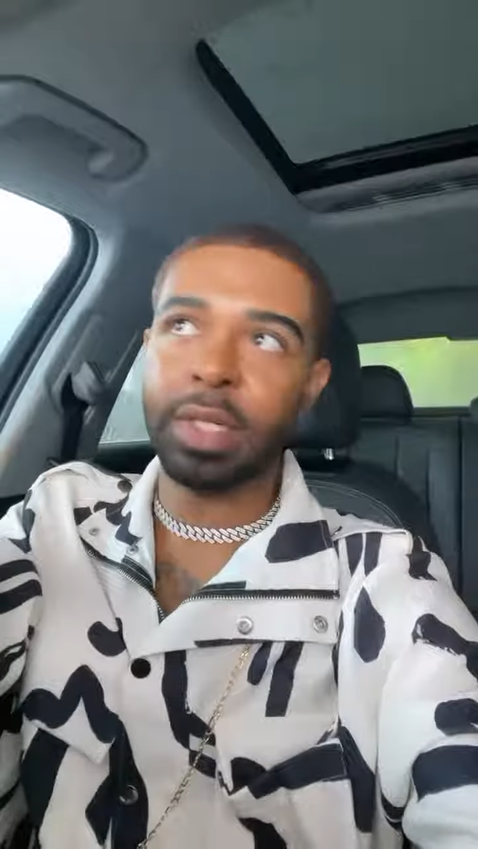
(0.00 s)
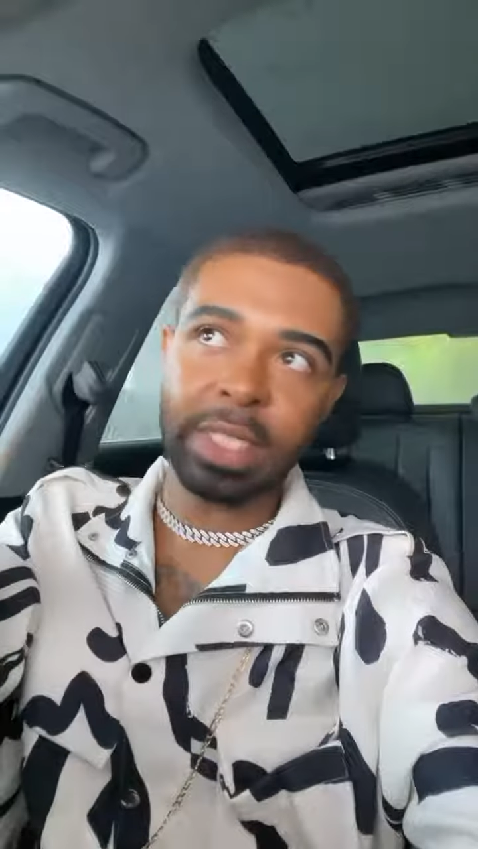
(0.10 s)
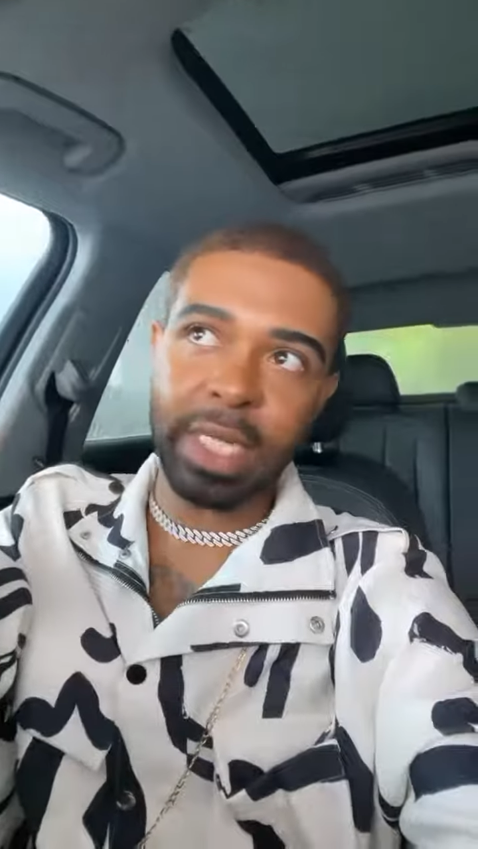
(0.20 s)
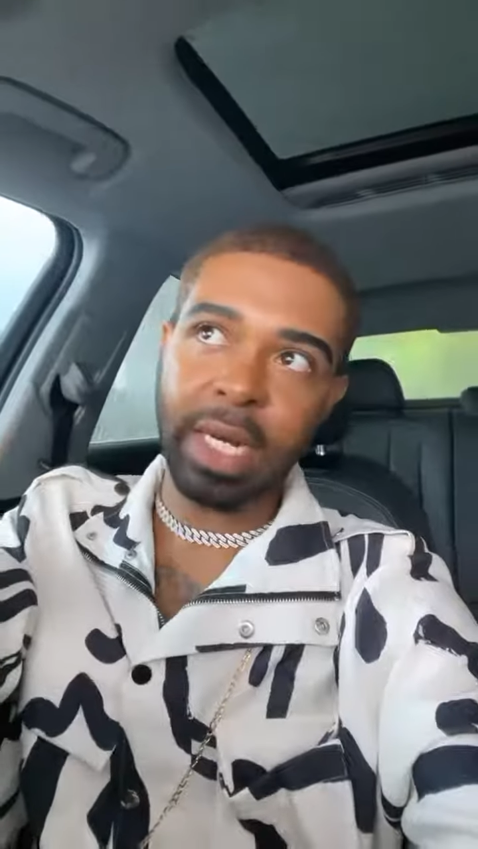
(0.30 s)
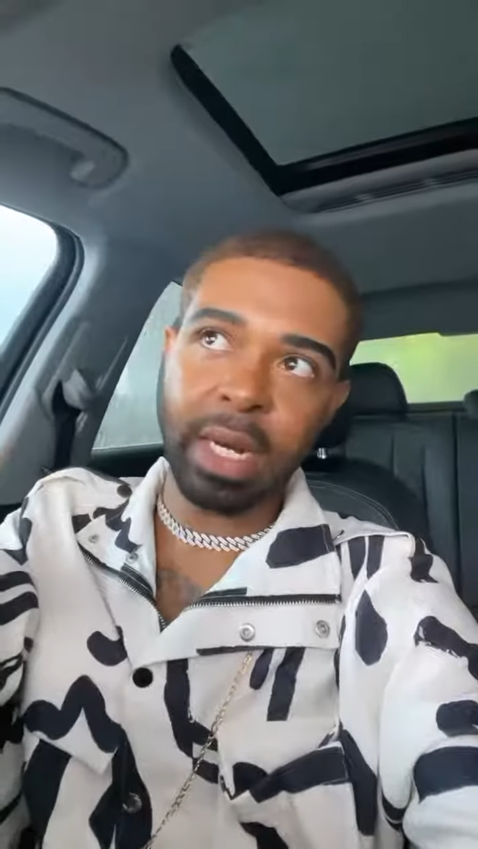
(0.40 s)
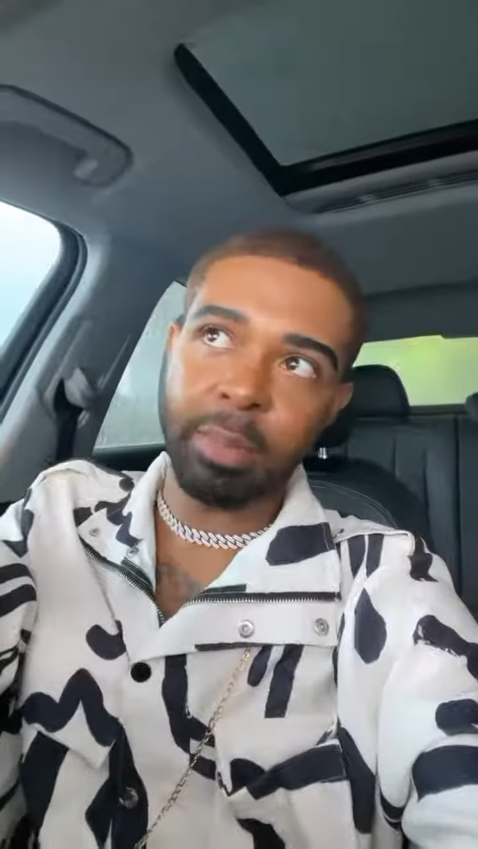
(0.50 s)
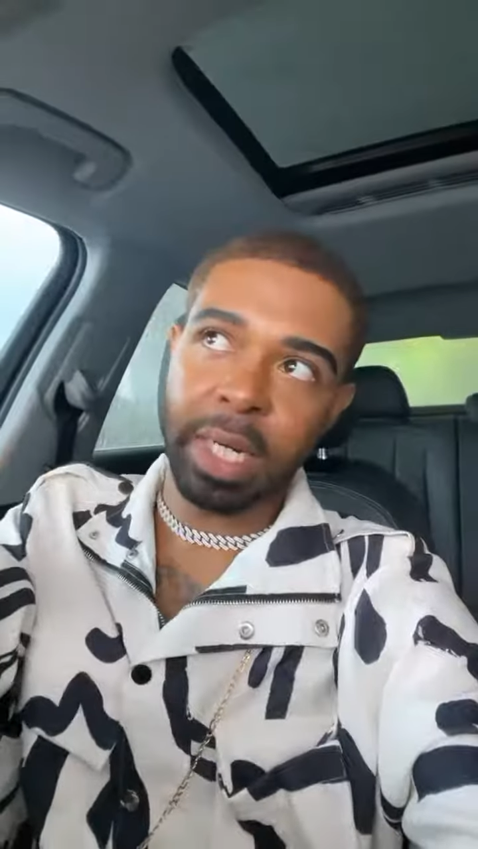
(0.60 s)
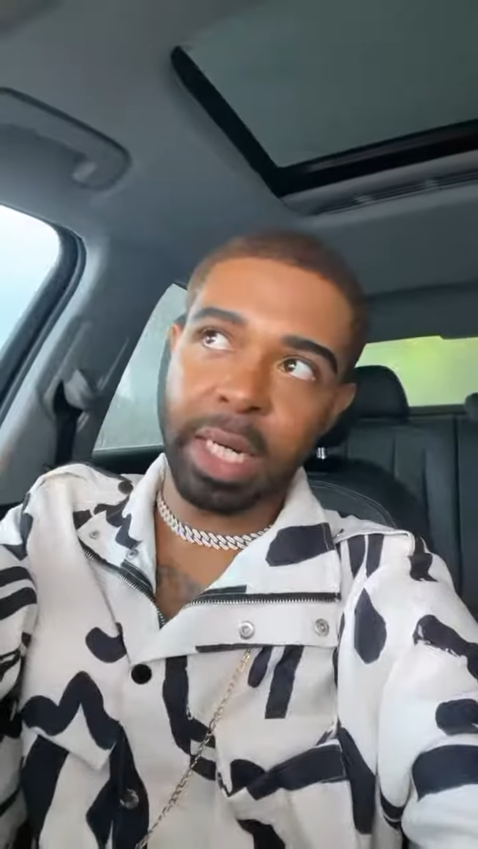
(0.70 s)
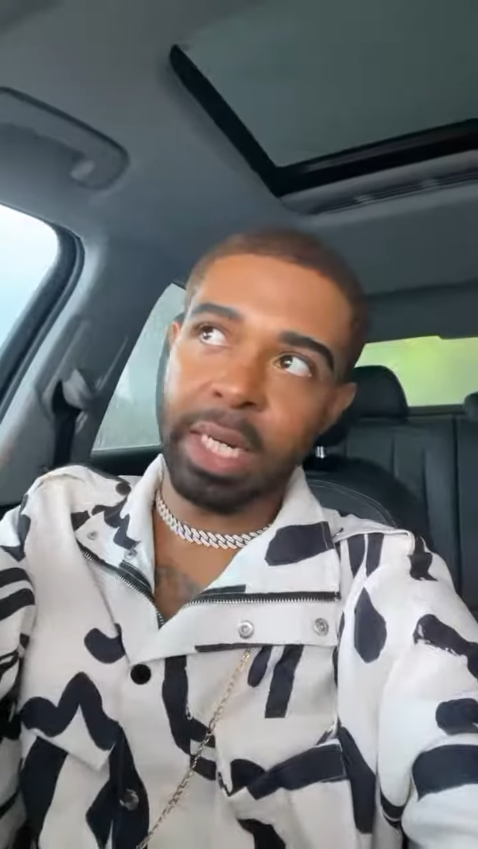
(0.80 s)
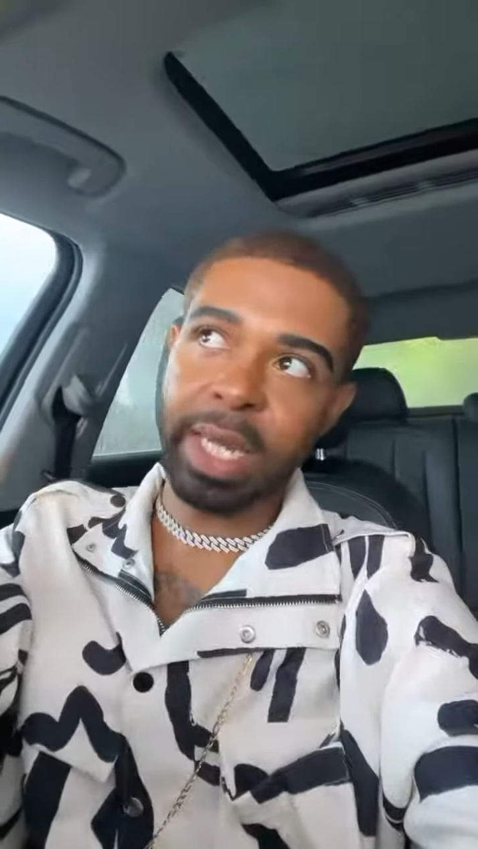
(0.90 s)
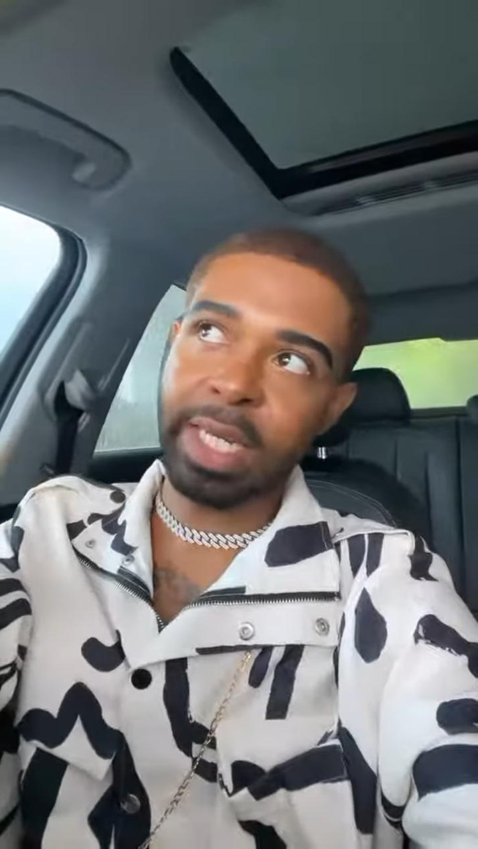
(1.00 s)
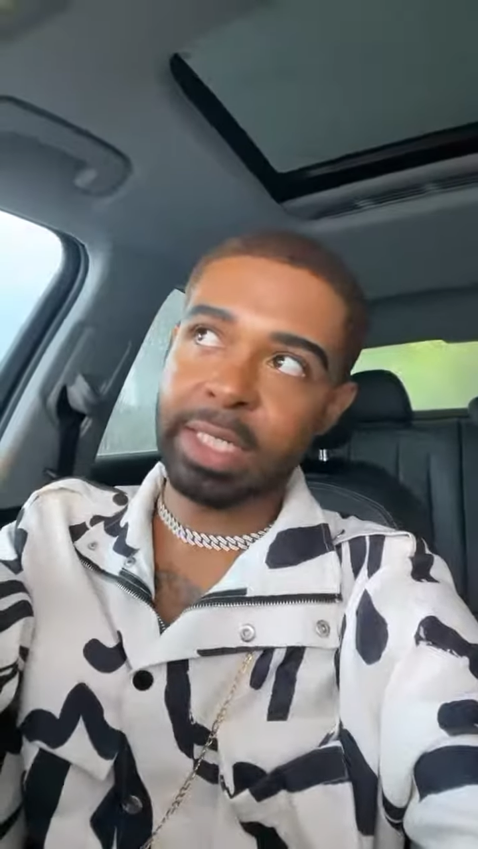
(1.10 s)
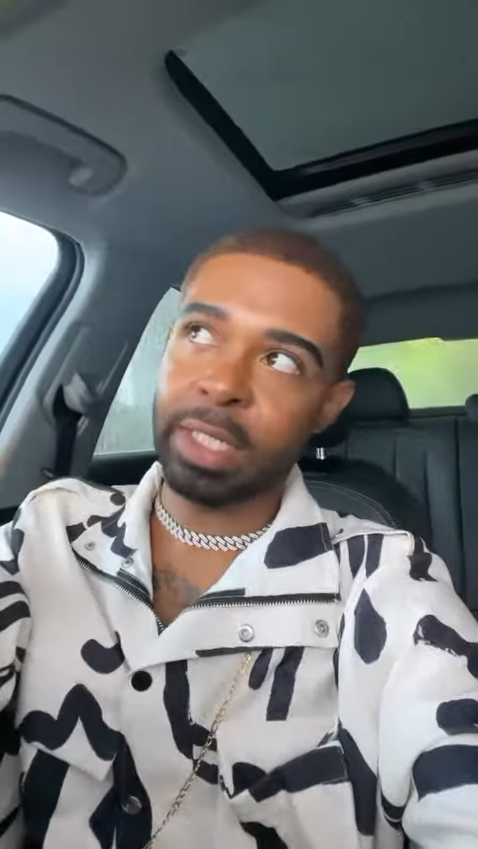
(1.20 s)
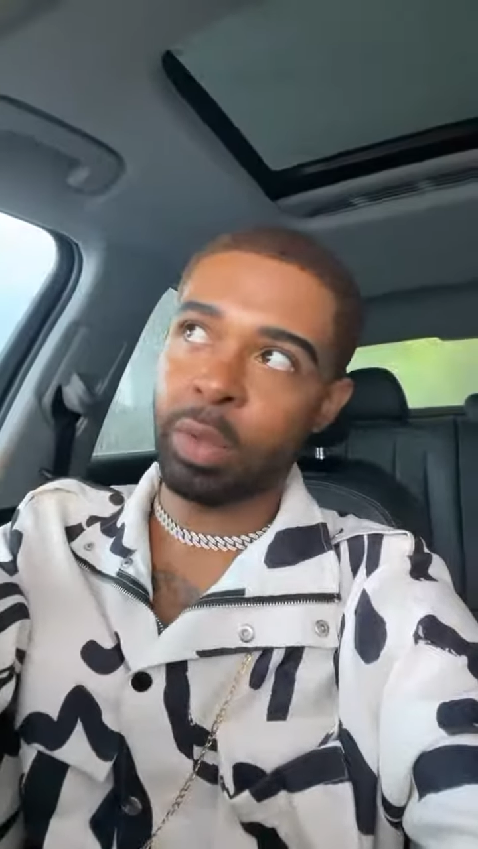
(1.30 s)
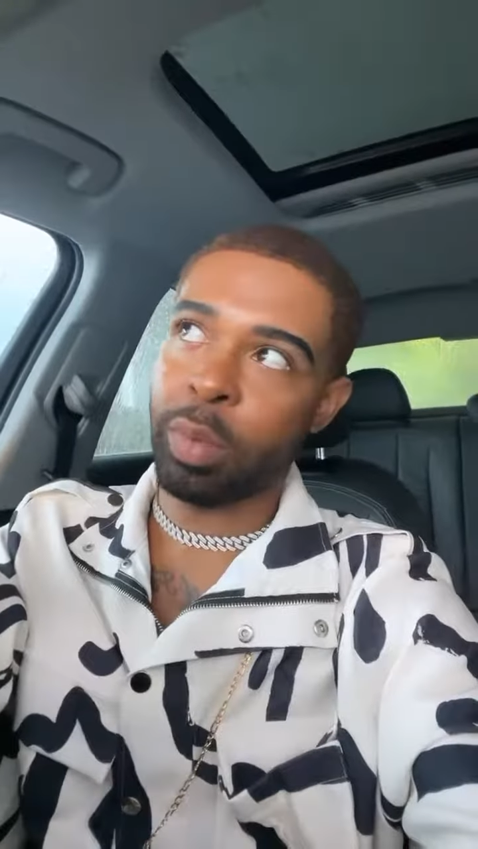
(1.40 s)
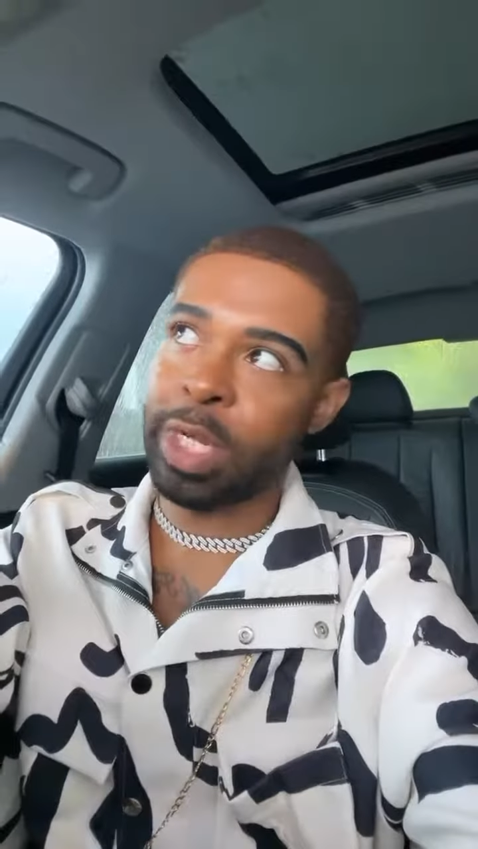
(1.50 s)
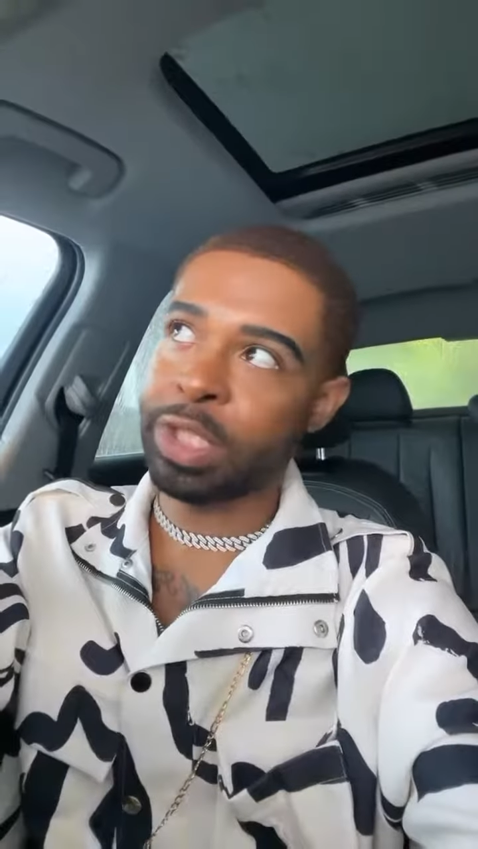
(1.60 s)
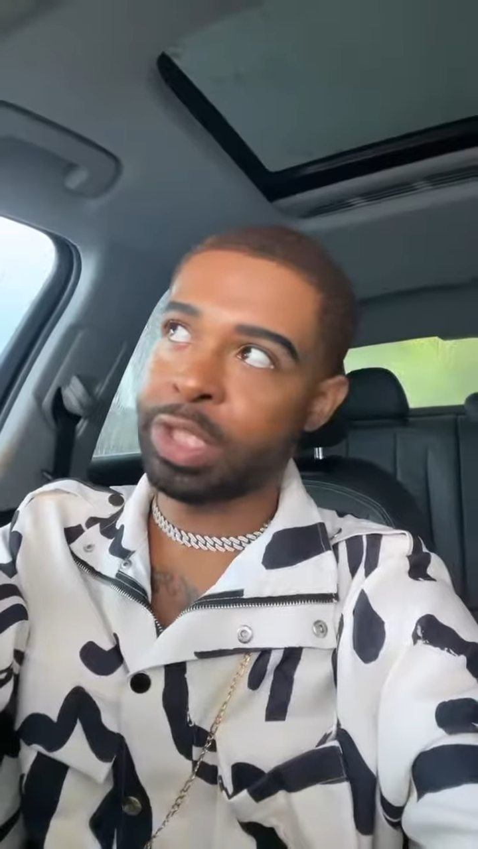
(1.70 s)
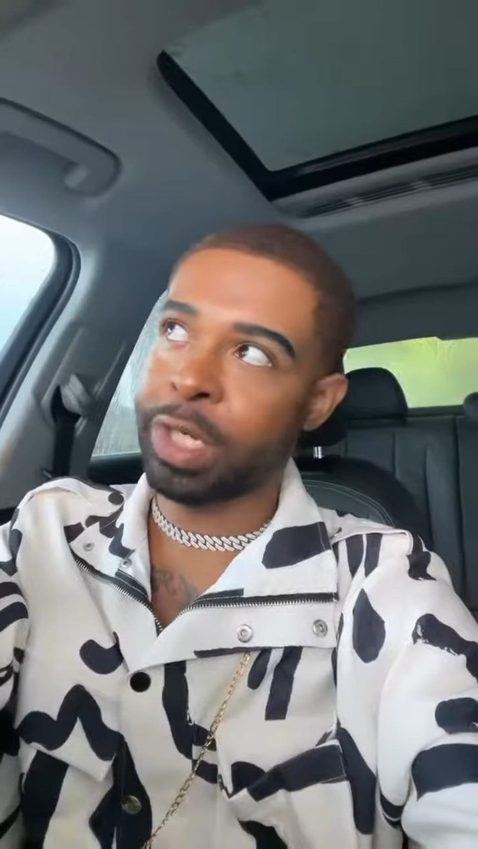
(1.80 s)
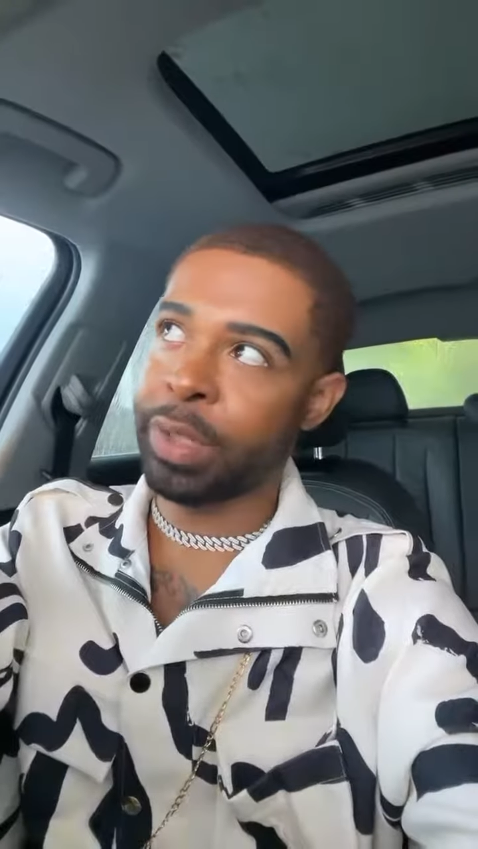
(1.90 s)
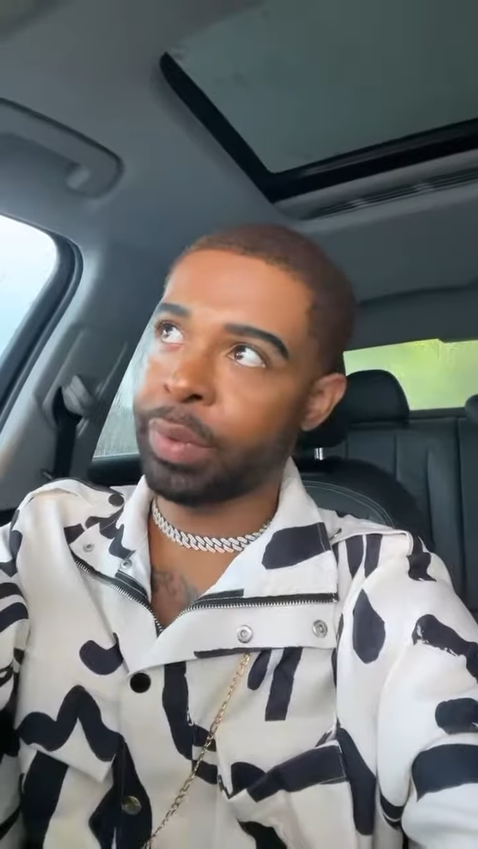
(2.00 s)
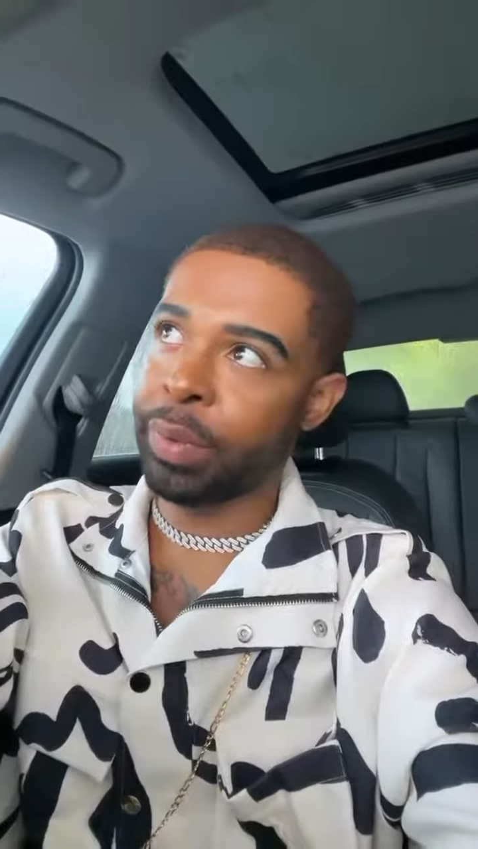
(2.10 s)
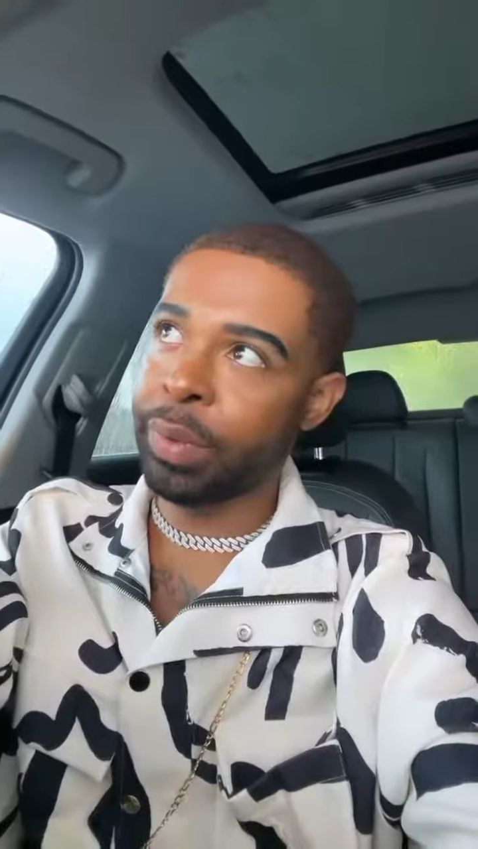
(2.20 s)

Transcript: This ain't nothing but a lick to the windshield.